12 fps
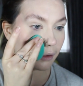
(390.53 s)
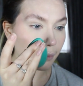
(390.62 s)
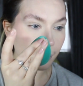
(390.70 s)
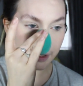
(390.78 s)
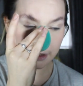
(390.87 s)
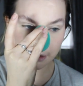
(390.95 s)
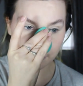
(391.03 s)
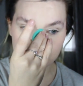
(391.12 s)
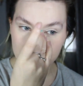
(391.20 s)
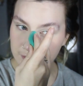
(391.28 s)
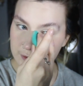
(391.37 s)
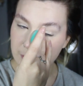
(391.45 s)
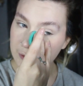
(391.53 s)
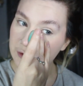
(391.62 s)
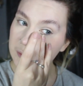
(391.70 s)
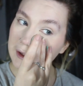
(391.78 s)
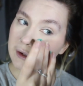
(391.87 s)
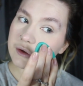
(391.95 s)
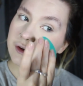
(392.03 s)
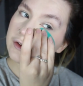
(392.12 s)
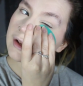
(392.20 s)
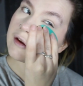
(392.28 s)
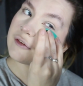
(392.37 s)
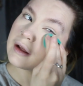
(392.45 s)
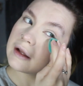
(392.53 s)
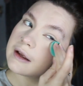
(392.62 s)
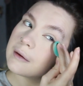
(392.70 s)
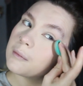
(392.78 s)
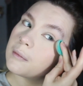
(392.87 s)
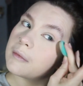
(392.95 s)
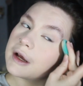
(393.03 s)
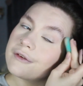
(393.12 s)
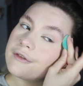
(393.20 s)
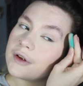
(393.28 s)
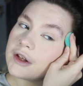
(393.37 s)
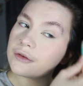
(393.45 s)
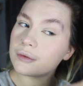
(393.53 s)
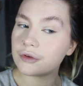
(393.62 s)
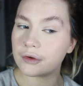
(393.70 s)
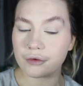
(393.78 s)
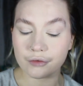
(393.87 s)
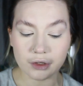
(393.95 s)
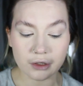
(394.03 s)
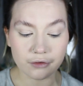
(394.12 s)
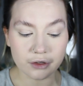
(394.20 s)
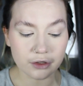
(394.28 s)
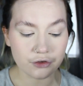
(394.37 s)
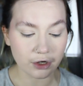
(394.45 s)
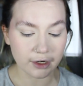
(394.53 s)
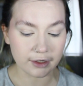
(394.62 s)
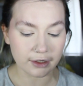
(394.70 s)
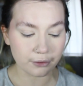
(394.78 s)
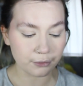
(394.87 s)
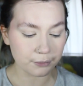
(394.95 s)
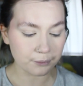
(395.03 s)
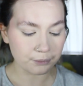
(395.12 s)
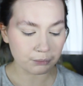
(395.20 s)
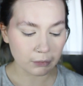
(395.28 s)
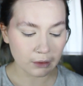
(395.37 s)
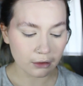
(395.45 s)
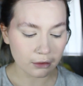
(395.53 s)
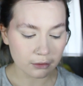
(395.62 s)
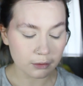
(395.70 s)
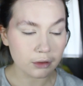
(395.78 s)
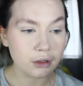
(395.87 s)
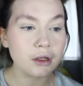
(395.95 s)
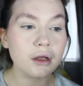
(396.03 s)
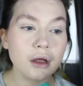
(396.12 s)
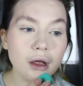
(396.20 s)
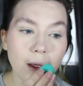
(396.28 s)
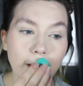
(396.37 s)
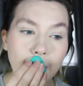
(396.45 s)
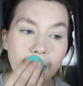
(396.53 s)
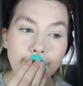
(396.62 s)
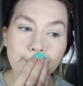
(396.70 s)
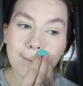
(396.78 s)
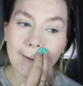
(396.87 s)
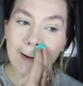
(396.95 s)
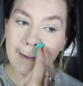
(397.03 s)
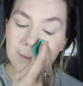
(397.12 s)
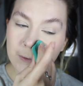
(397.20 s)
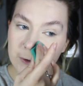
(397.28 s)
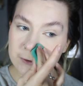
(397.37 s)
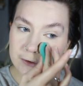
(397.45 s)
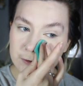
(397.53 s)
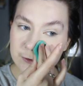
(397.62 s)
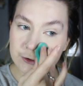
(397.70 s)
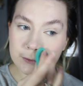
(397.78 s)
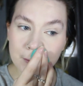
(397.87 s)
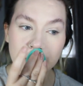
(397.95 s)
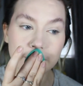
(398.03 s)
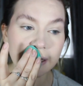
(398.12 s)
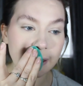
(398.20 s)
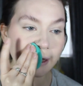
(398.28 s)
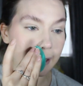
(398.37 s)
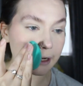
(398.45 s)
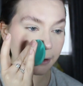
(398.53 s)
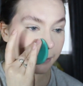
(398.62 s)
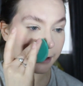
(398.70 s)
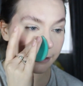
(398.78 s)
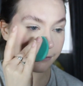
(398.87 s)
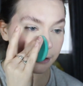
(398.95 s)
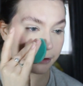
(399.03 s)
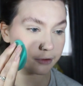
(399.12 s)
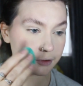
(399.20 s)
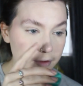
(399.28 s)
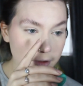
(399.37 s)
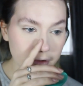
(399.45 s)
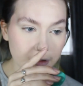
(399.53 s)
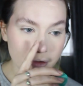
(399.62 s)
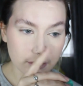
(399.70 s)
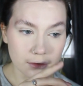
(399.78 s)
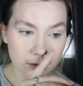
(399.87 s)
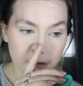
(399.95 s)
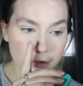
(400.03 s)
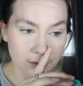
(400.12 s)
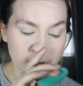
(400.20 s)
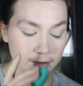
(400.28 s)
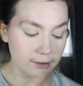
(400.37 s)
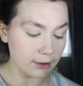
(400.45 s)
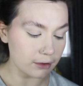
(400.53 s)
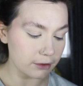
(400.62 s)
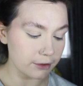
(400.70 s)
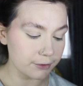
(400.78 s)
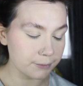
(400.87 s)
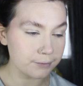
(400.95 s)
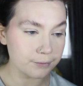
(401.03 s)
when I was using loose powders, I felt like my face was just really drying out. I'm also just putting it anywhere I've used concealer,